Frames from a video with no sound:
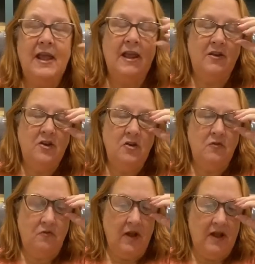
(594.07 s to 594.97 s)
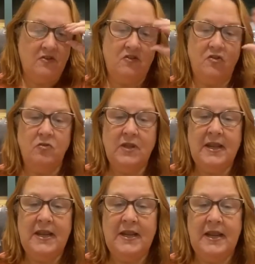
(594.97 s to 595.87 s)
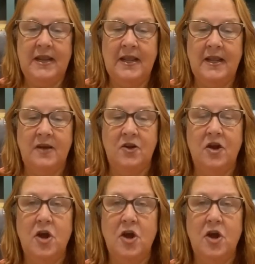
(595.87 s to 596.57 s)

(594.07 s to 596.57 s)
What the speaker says: And you've got to lean in.